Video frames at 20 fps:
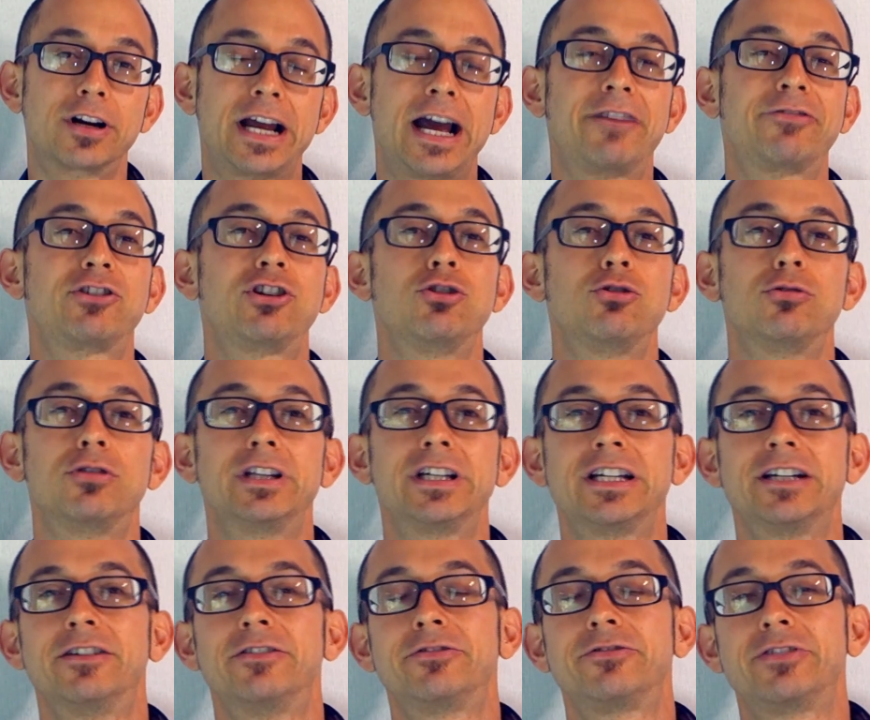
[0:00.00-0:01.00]
After you
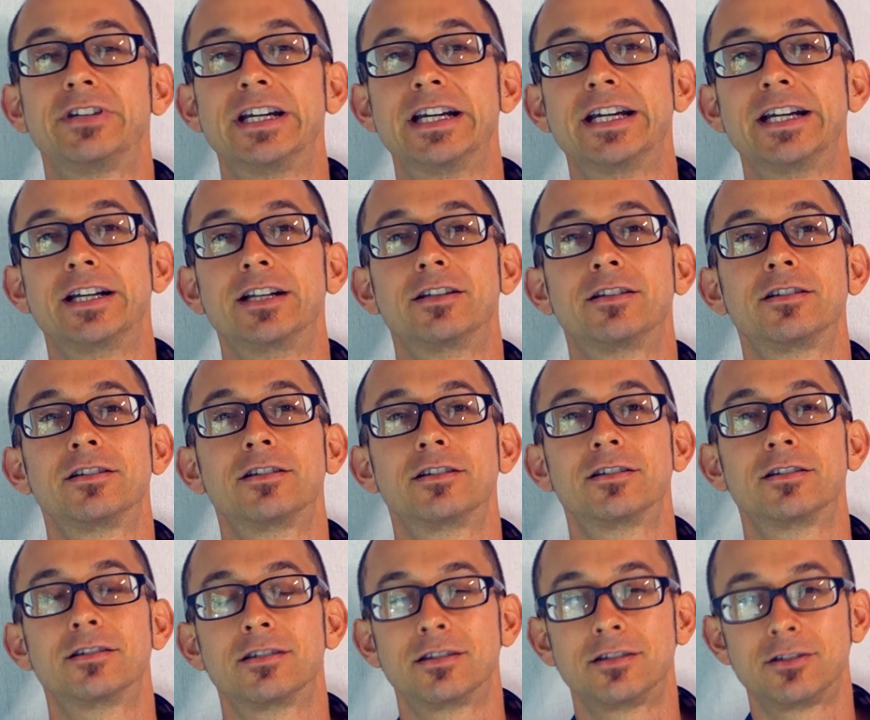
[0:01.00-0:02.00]
live in
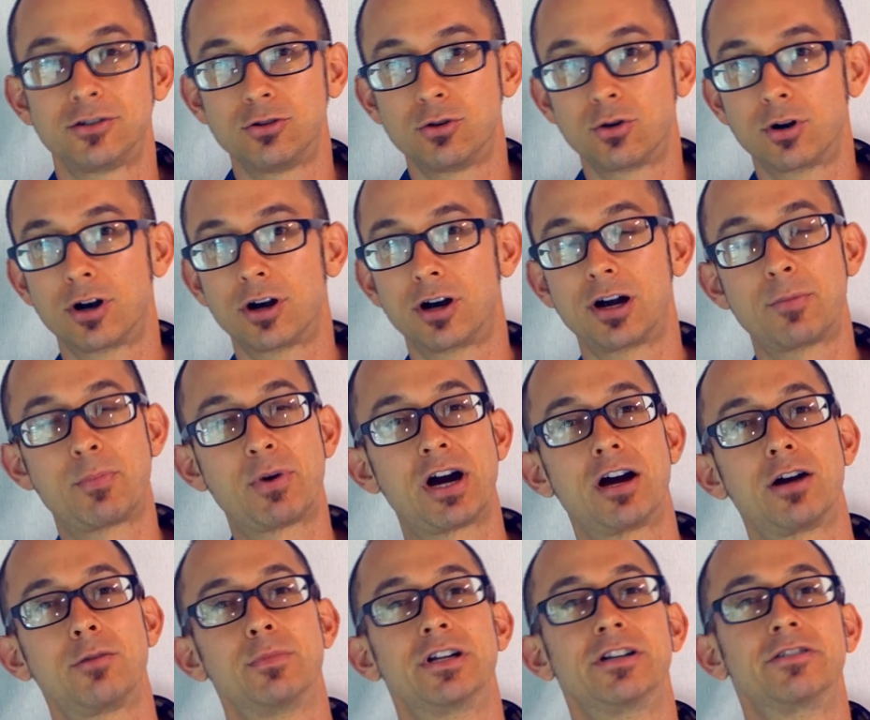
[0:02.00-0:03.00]
your
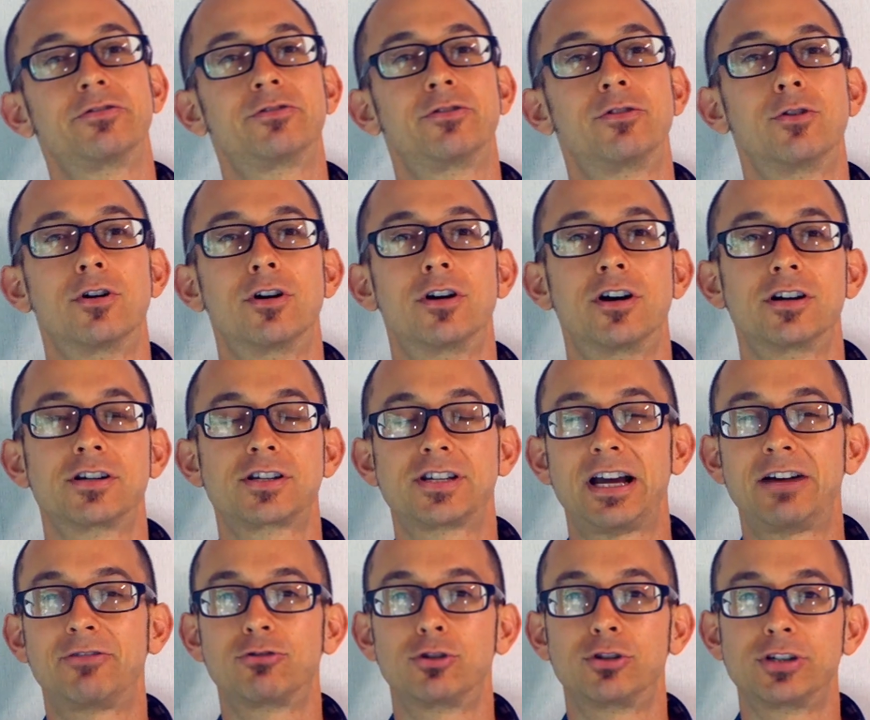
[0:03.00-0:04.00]
apartment for
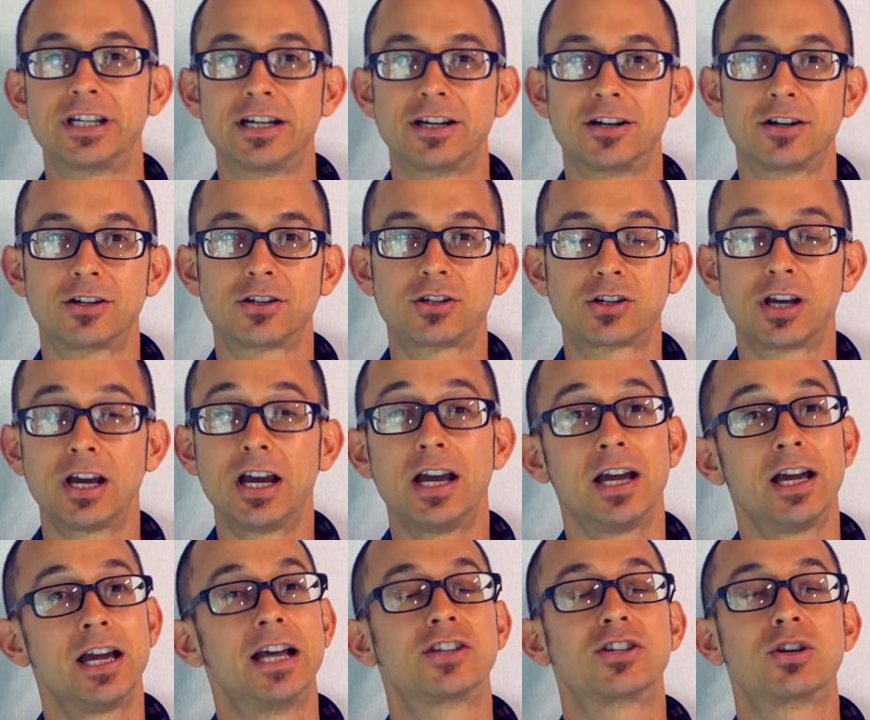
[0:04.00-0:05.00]
several years,
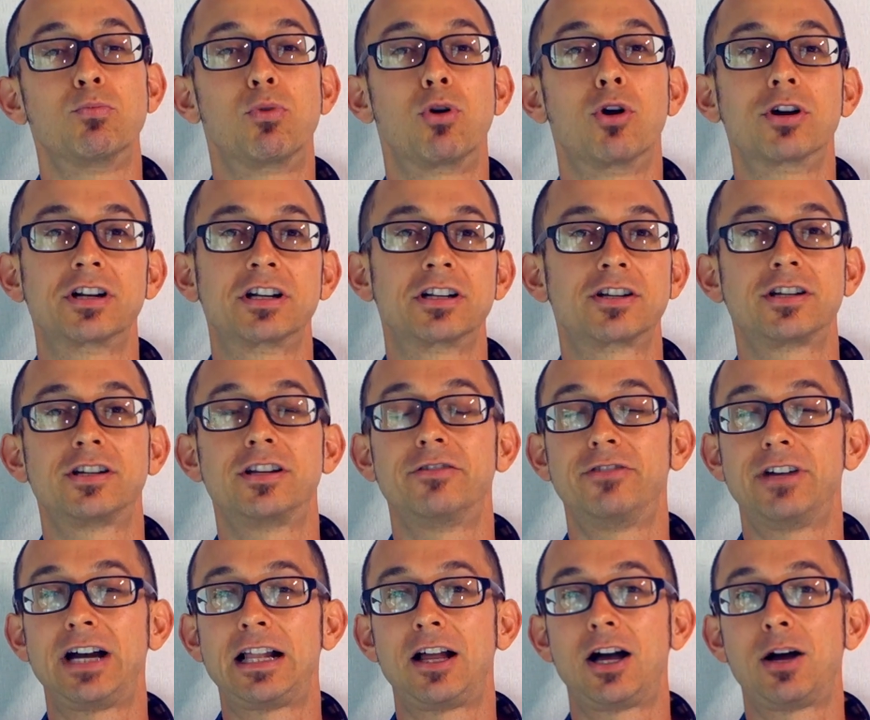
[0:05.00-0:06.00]
it's important to
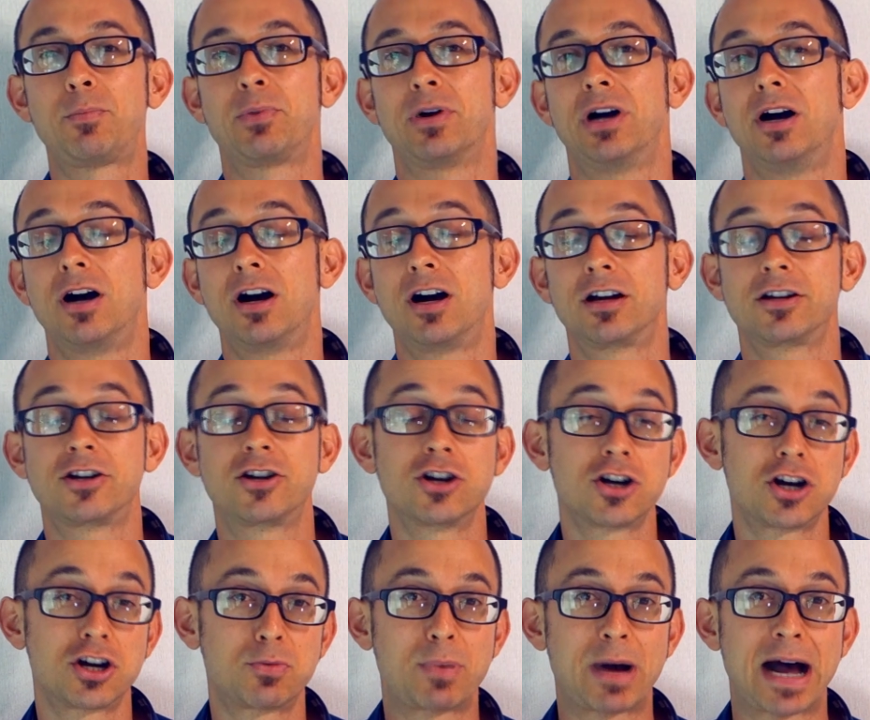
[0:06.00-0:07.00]
develop a
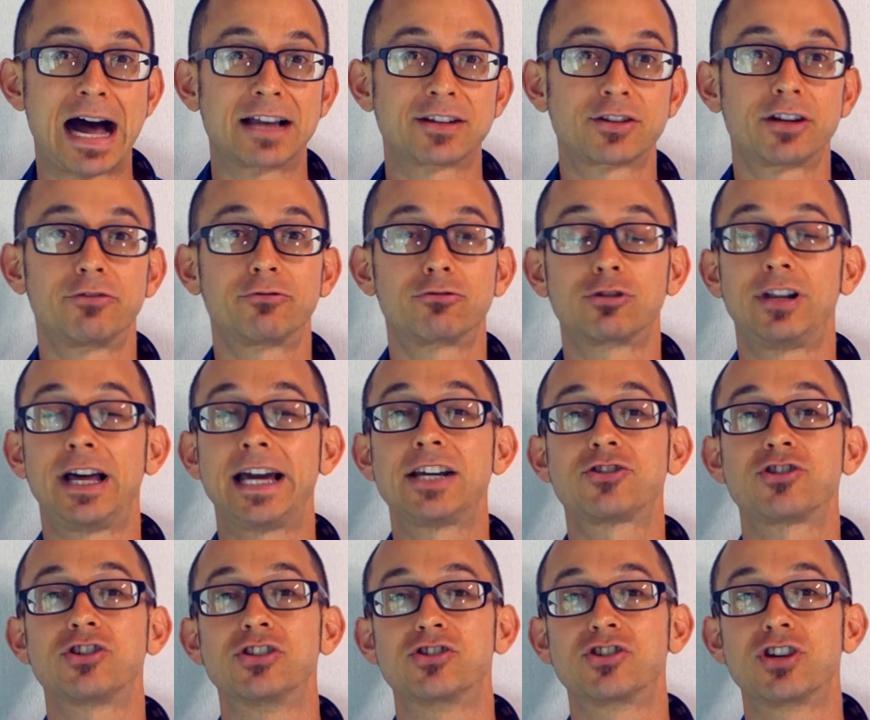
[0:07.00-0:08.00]
good, positive
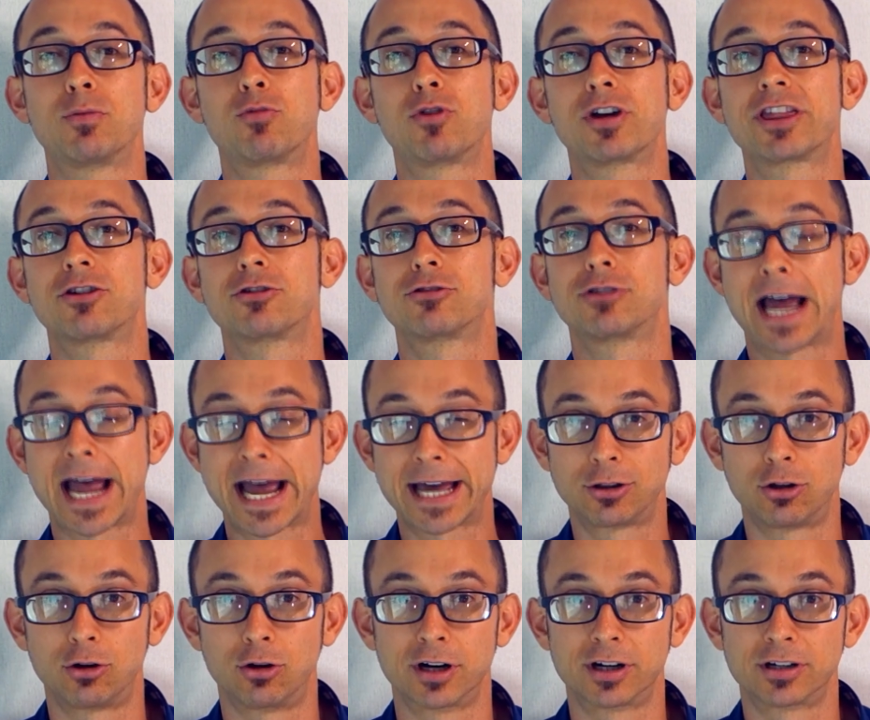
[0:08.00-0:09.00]
relationship with your
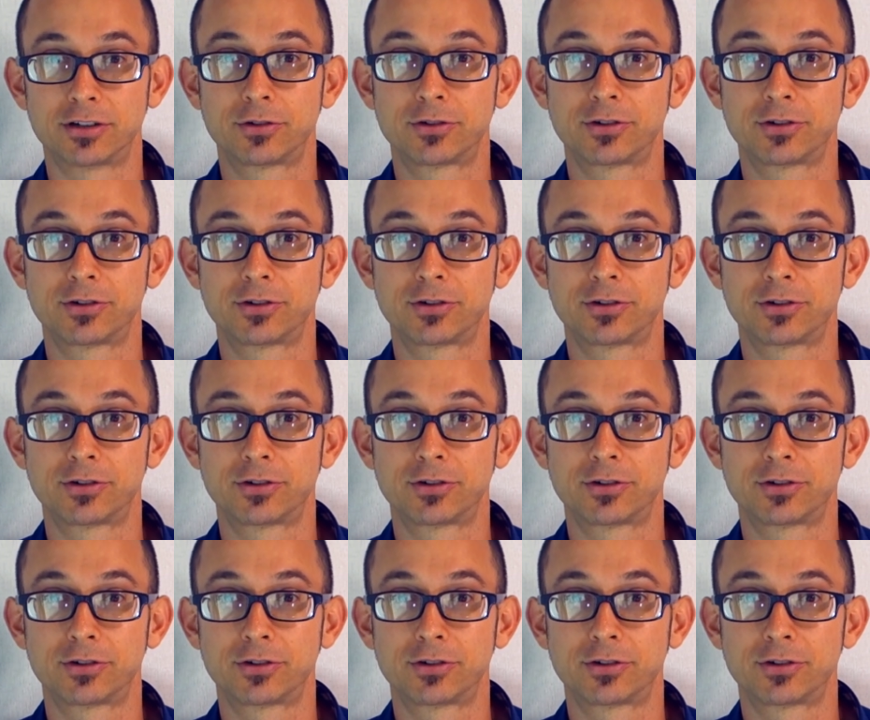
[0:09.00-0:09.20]
landlord.